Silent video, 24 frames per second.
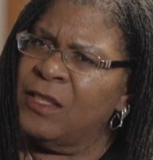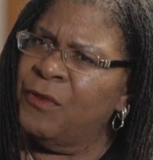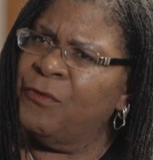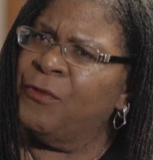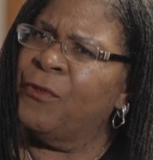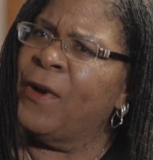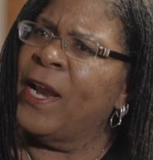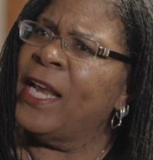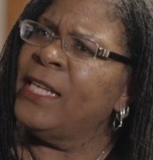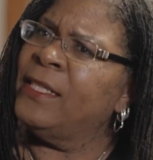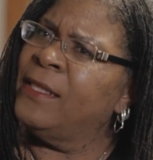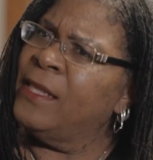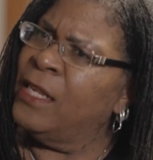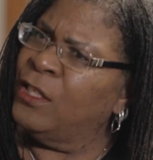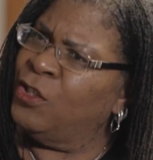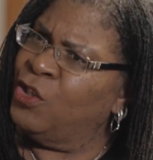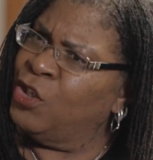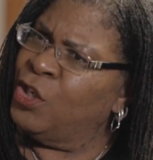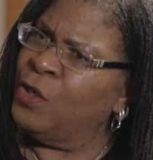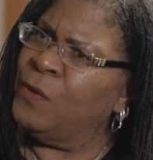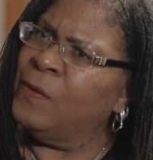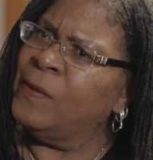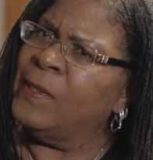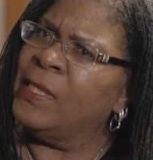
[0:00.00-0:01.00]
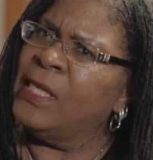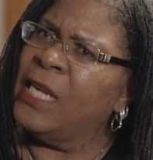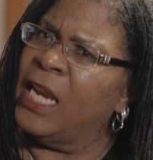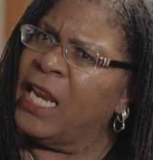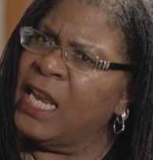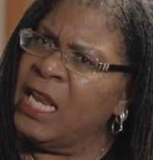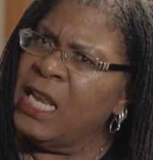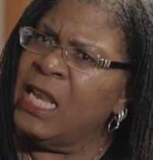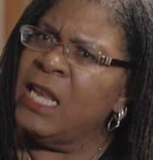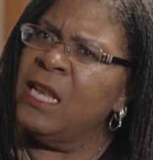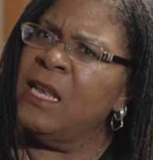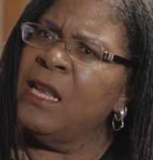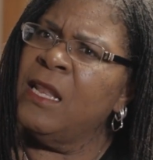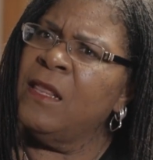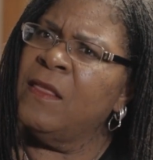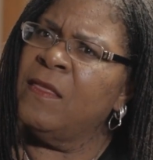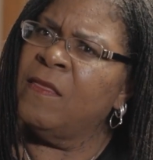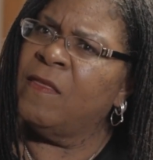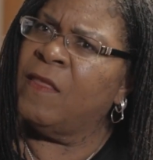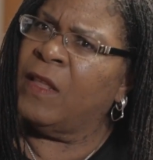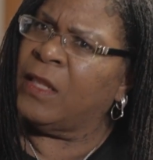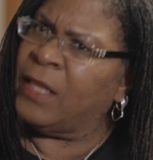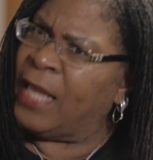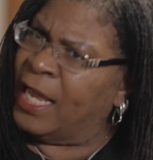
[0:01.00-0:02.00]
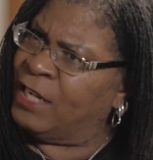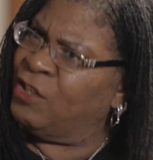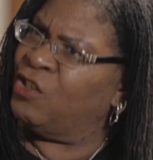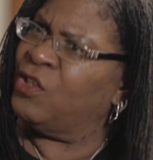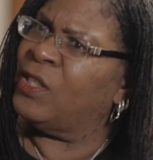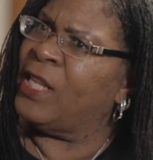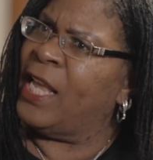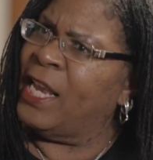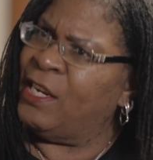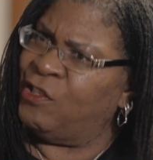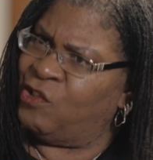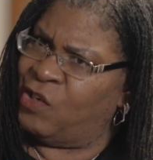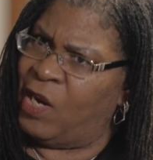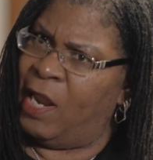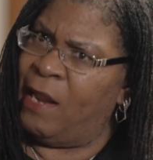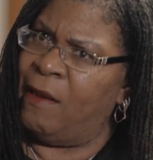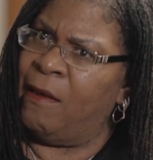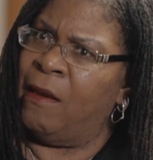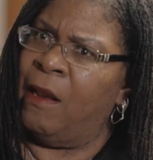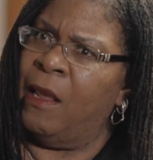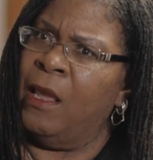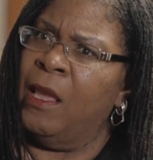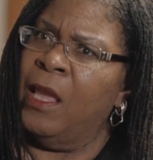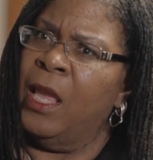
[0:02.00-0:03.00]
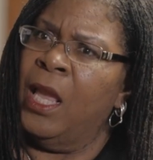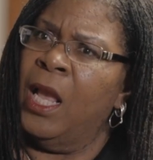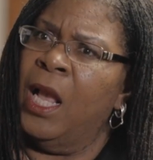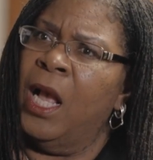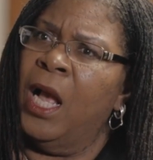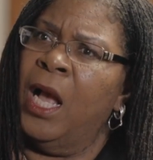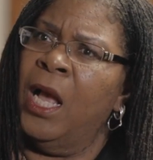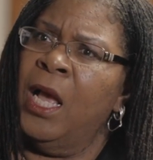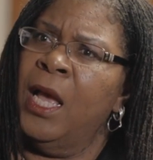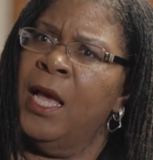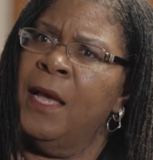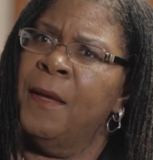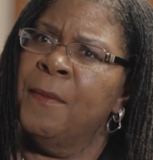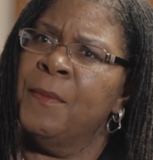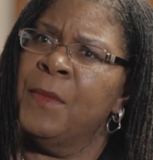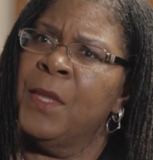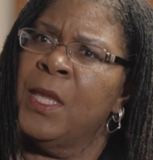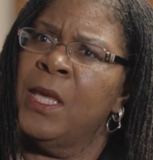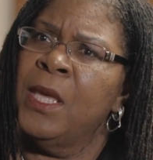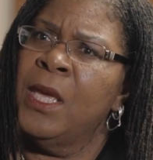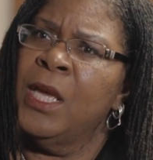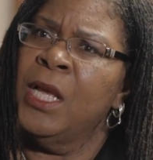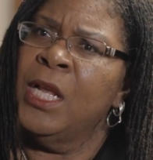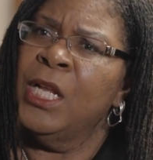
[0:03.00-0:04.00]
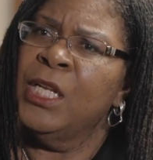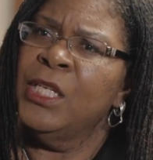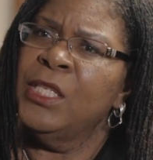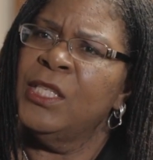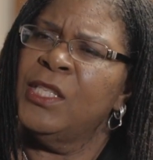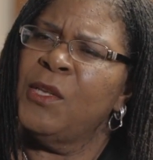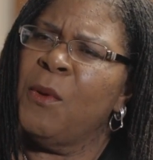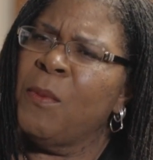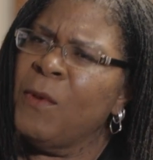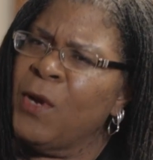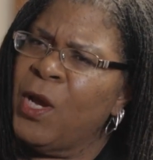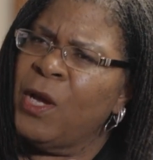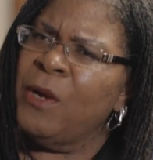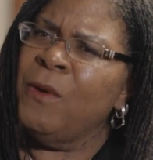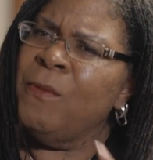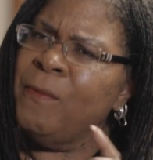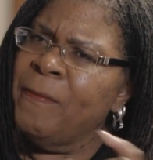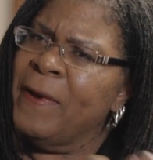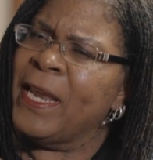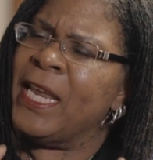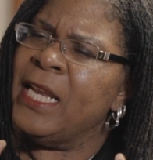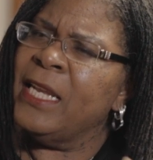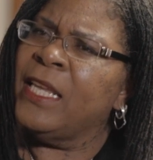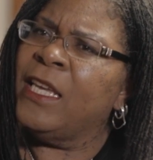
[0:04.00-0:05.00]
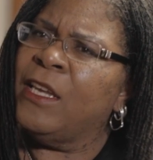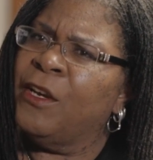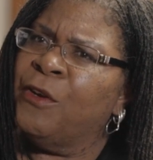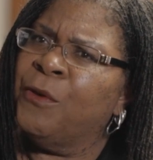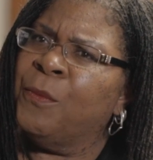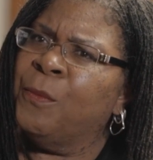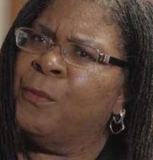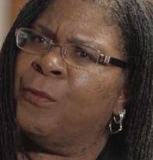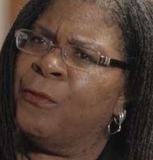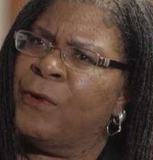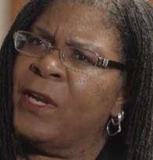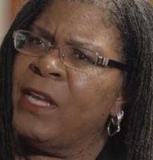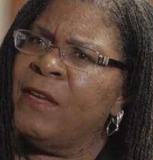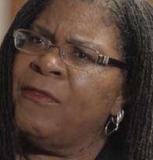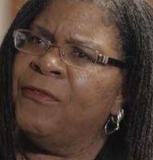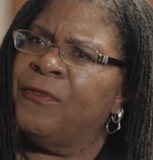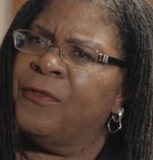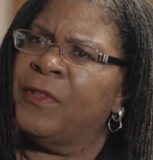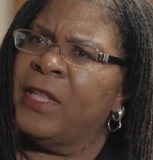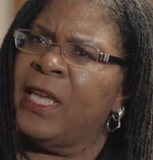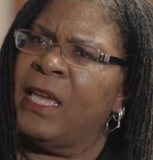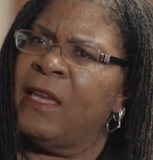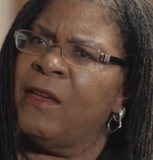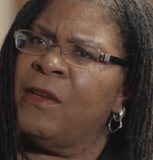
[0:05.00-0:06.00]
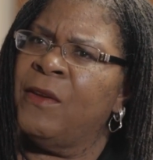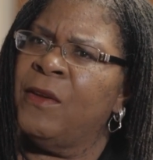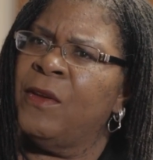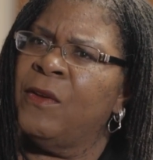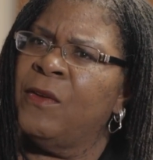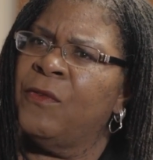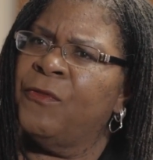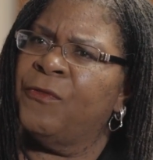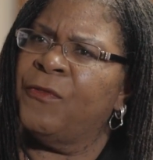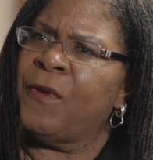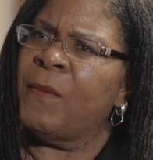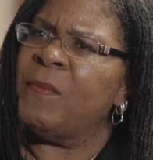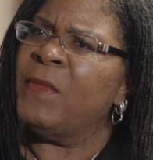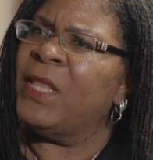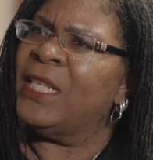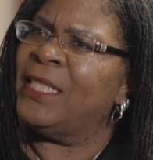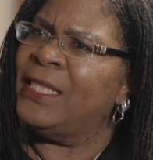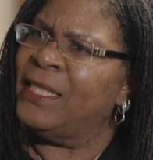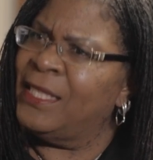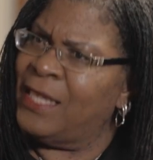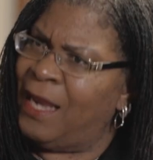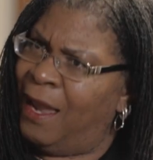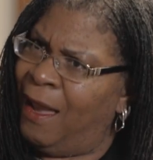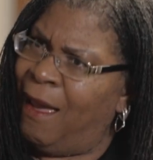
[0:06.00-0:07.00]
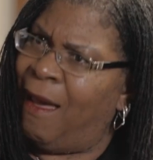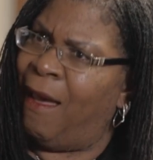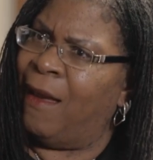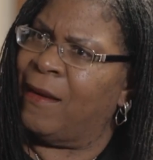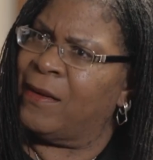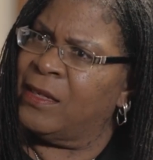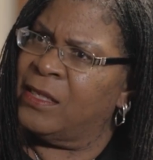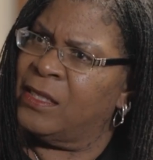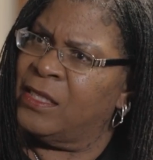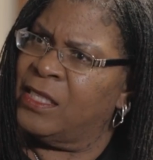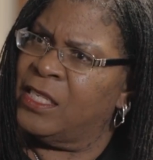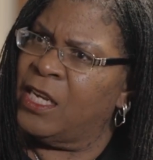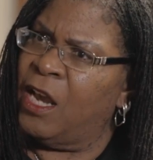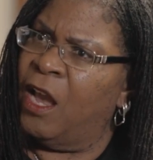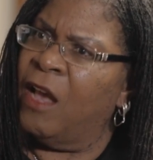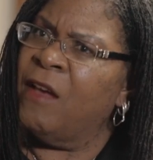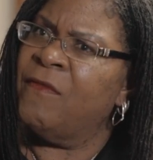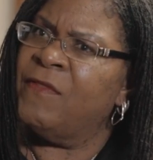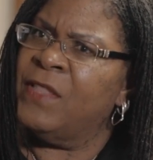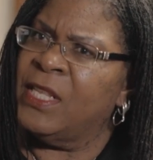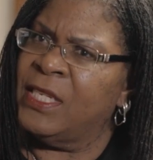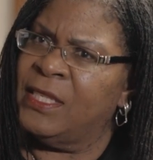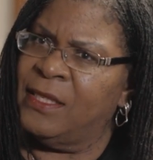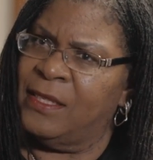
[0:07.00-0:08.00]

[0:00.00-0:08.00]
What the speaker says: the phrase that's used in the legislation. So I'm going to read here briefly from the text of the